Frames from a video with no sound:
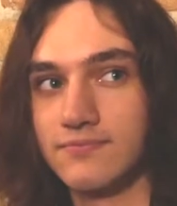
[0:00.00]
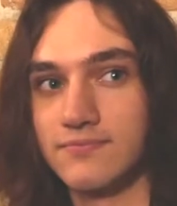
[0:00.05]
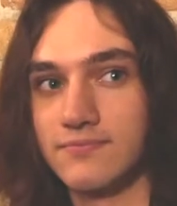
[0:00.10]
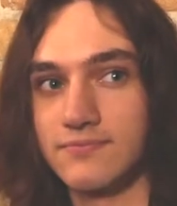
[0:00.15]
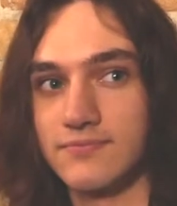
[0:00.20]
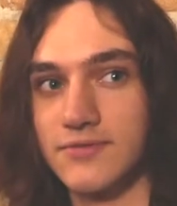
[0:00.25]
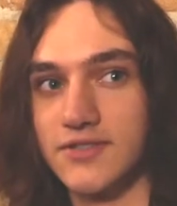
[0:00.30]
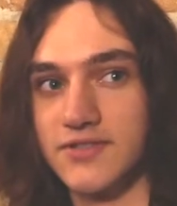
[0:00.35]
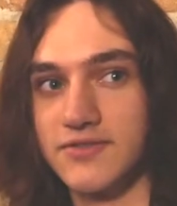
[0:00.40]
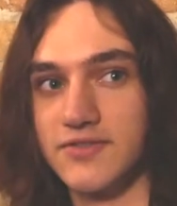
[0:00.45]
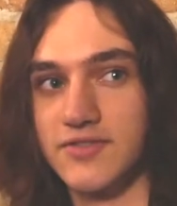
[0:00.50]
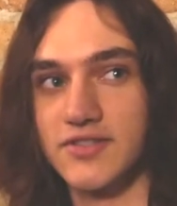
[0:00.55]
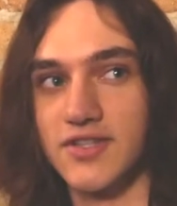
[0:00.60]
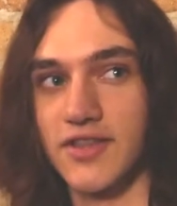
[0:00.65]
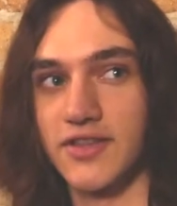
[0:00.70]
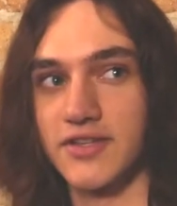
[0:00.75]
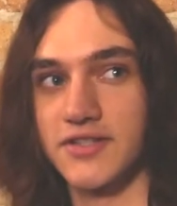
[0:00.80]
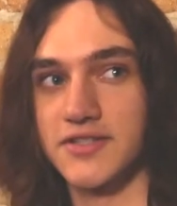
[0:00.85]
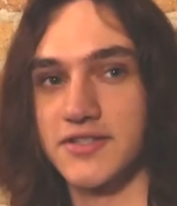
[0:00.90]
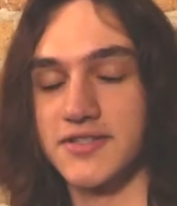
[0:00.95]
There's
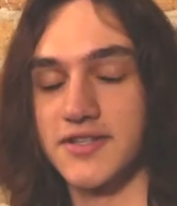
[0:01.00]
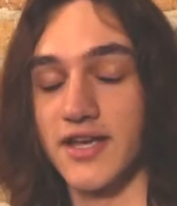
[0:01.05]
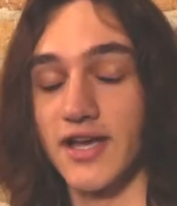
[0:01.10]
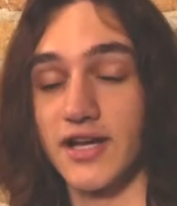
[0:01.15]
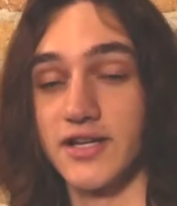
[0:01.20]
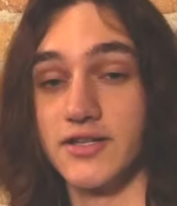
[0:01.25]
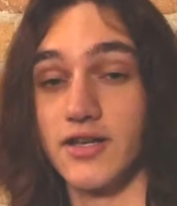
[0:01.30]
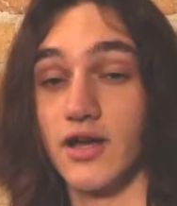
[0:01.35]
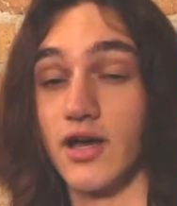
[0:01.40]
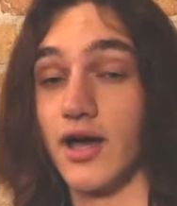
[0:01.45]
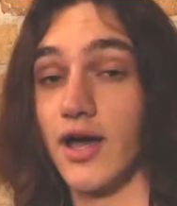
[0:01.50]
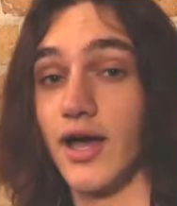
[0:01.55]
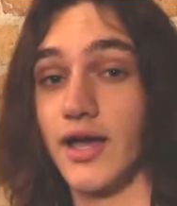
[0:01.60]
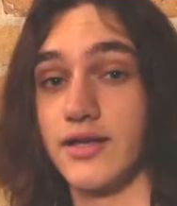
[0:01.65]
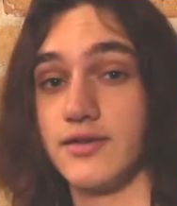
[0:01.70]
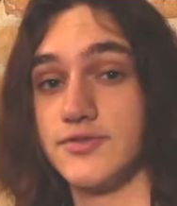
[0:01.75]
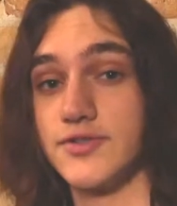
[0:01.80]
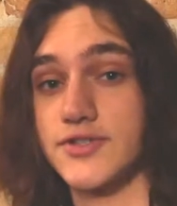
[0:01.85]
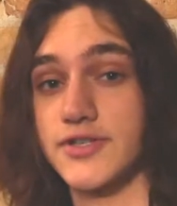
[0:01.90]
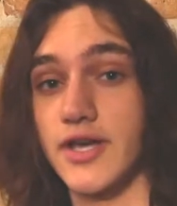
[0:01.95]
nothing else to say. I
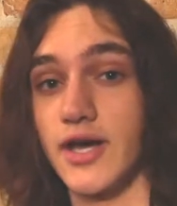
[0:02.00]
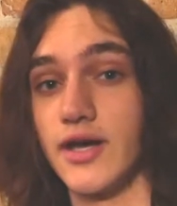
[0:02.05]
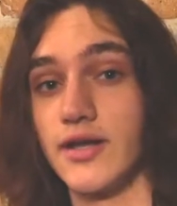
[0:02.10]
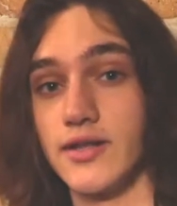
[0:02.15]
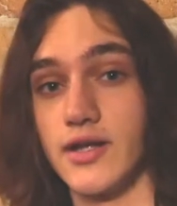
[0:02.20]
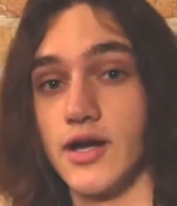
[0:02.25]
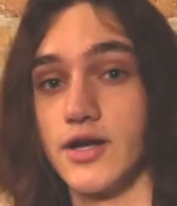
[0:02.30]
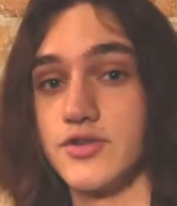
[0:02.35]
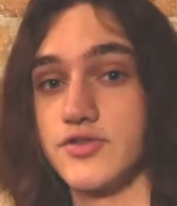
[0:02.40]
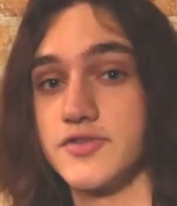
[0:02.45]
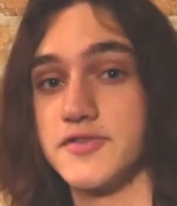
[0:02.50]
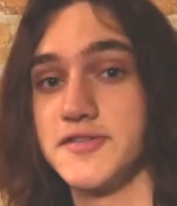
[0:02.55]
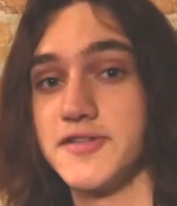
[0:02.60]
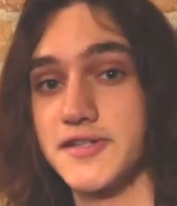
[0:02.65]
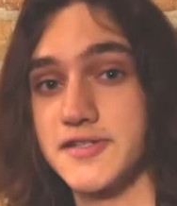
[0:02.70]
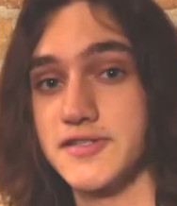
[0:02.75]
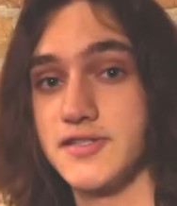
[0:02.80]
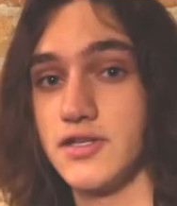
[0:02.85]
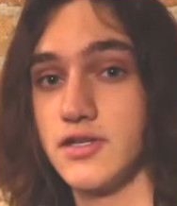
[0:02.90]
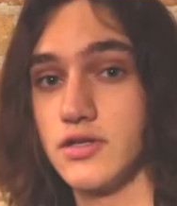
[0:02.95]
just got
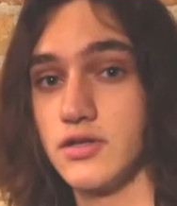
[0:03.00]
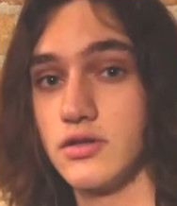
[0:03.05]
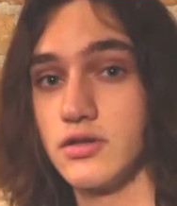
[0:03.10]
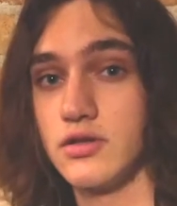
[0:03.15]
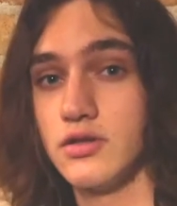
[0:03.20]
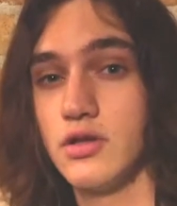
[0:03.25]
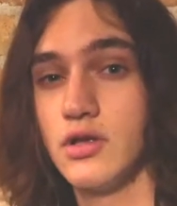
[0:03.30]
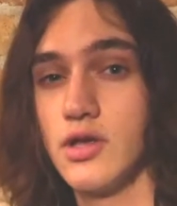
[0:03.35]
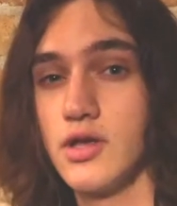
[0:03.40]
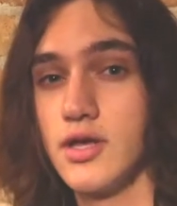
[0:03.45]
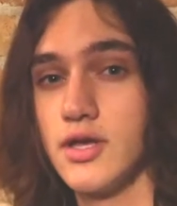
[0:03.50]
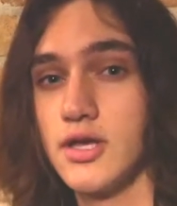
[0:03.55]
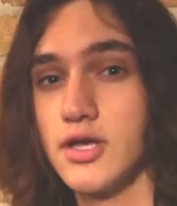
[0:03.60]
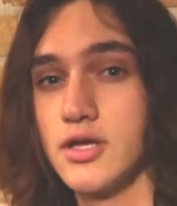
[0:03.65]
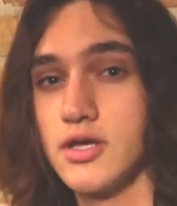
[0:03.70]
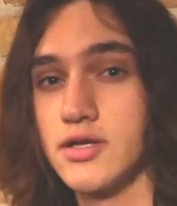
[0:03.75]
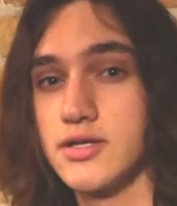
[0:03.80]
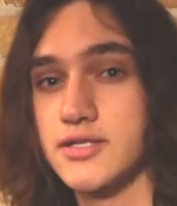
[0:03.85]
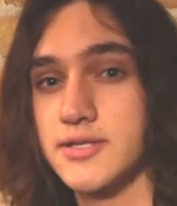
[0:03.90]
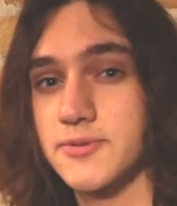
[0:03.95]
116
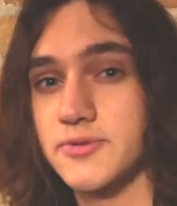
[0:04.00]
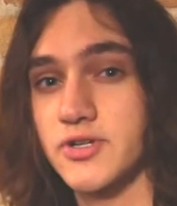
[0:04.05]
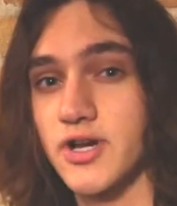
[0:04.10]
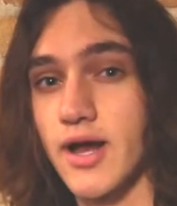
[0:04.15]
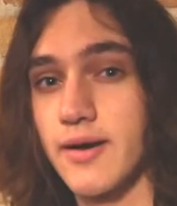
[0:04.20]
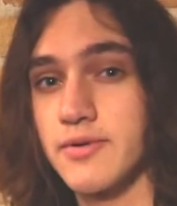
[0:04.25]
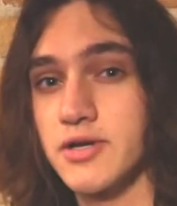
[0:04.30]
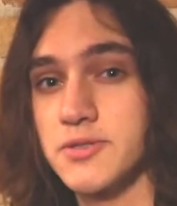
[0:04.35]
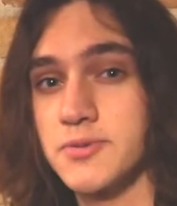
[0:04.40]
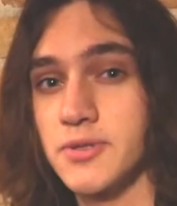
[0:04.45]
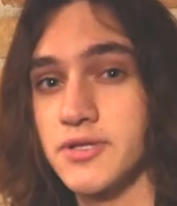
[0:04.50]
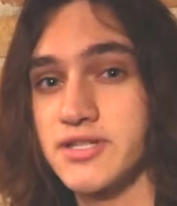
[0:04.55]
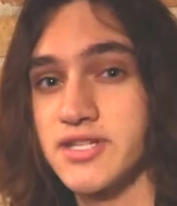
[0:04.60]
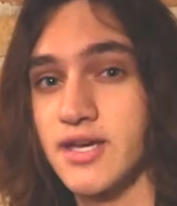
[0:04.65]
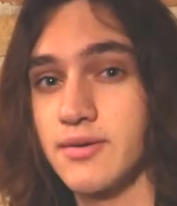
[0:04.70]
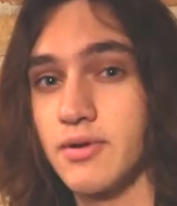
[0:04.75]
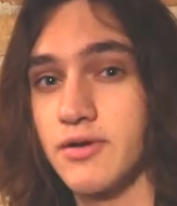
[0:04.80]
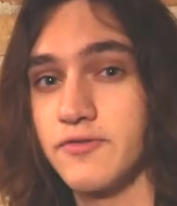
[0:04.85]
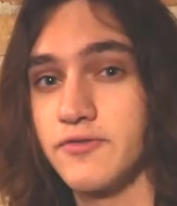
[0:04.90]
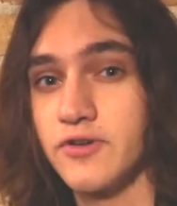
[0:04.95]
subscribers by the time
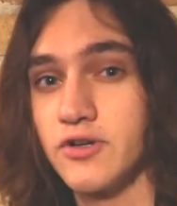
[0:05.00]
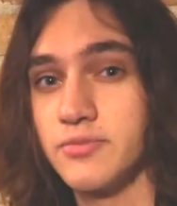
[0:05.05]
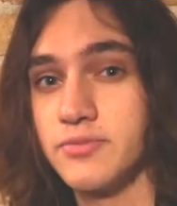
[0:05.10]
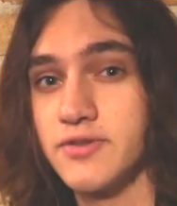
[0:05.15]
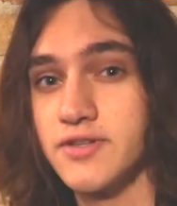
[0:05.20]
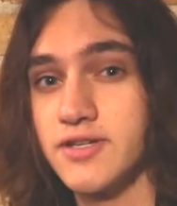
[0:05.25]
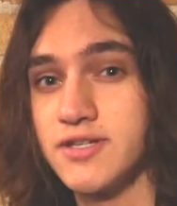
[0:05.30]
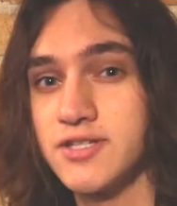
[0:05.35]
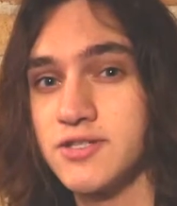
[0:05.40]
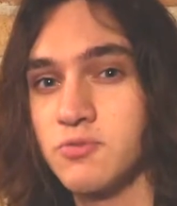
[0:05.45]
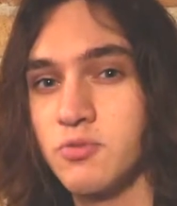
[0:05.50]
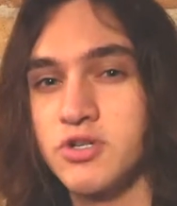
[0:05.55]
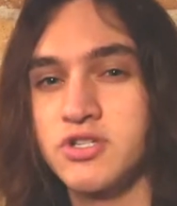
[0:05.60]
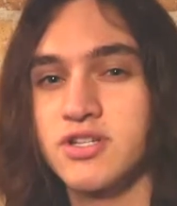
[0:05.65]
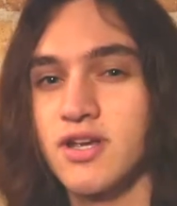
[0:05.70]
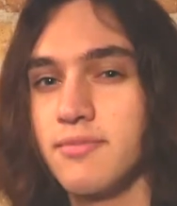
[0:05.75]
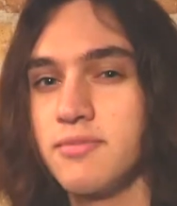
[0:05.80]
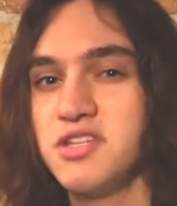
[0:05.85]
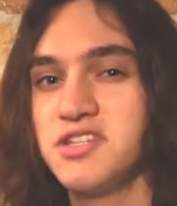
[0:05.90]
I filmed this, which I mean